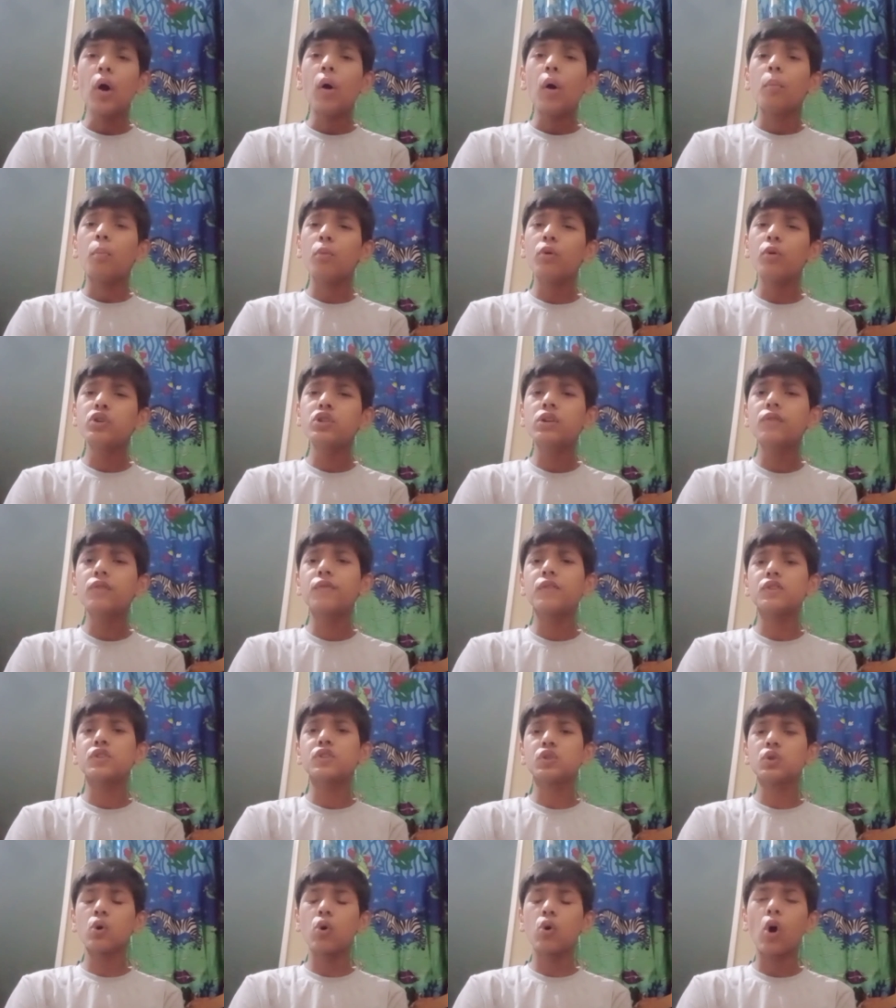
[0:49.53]
most of us
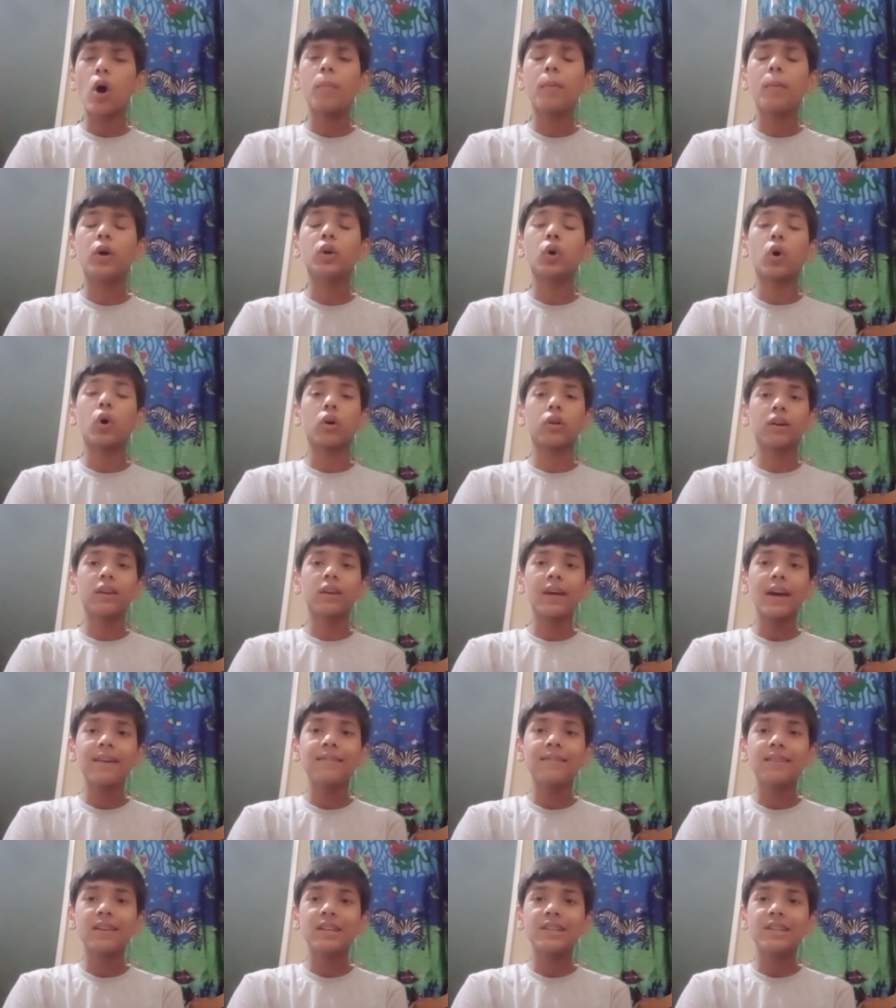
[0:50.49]
know about
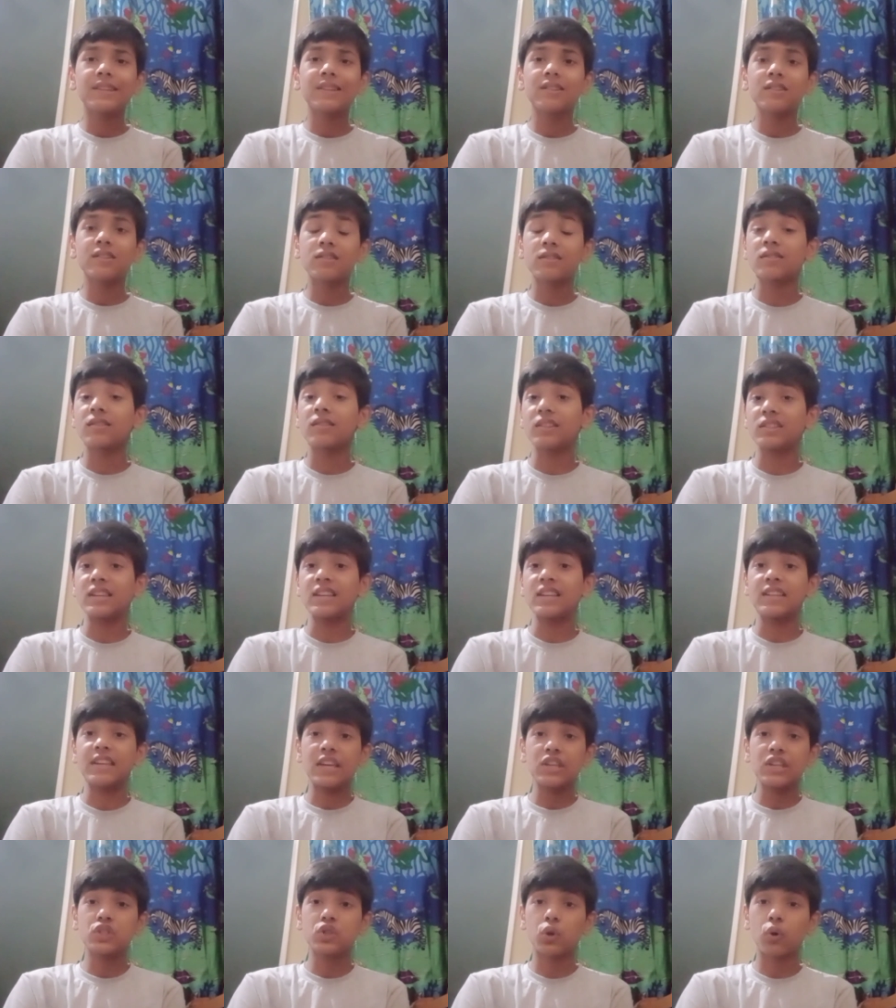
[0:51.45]
organizations such as
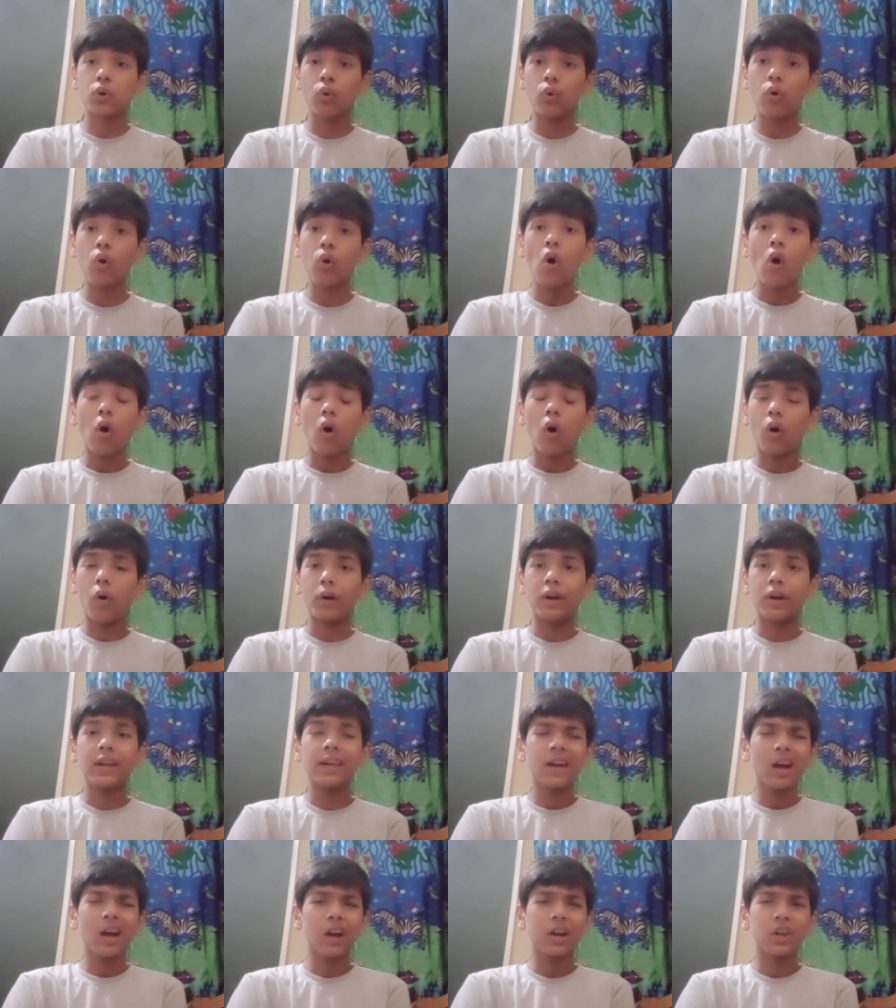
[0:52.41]
ISRO or
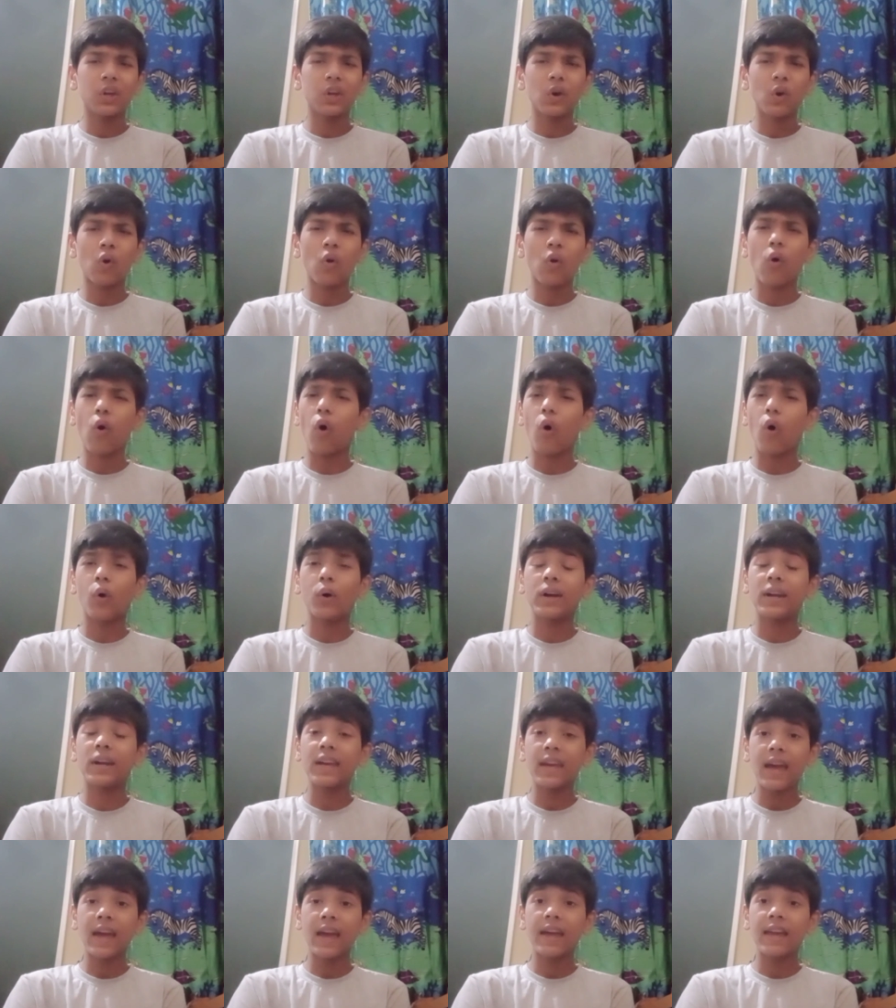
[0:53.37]
DRDO or
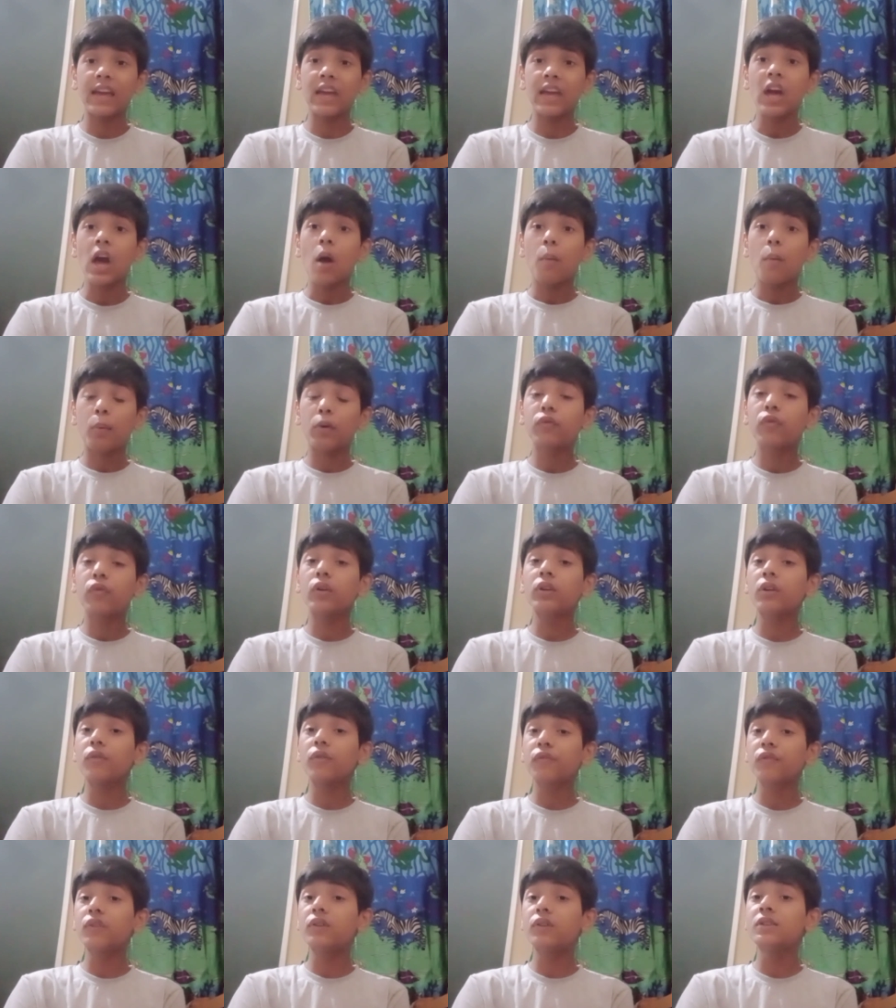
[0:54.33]
DAE, but for the
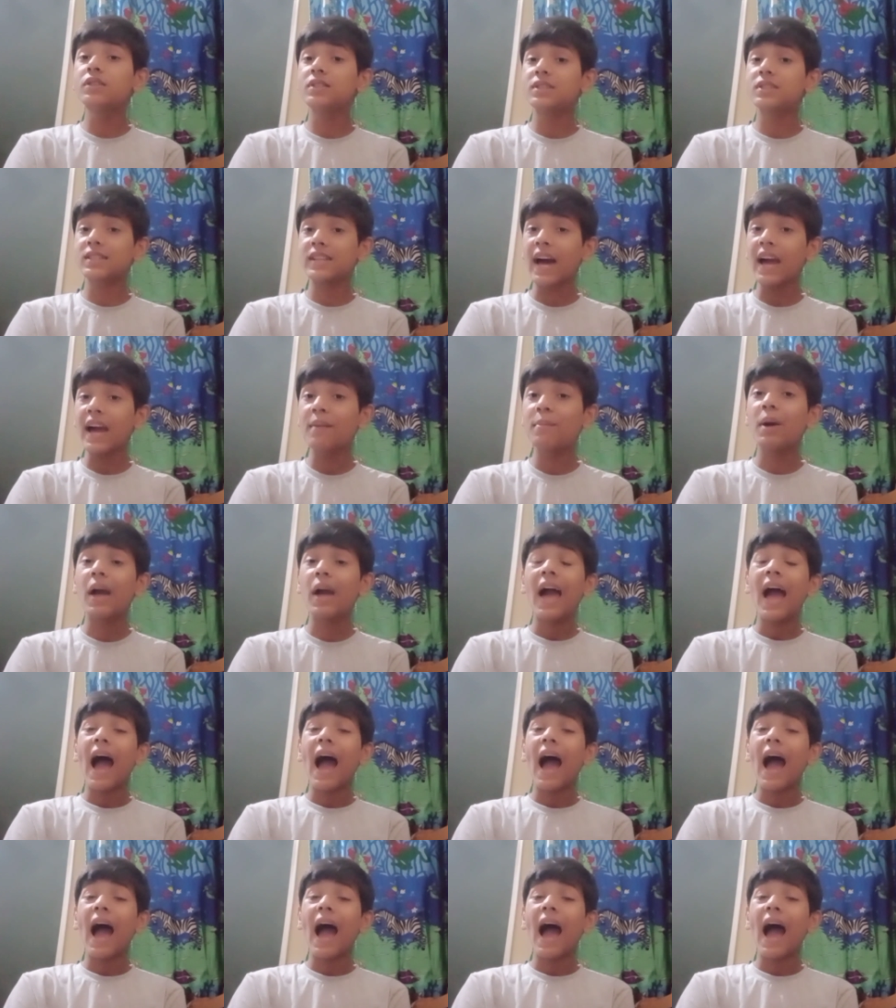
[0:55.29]
first time,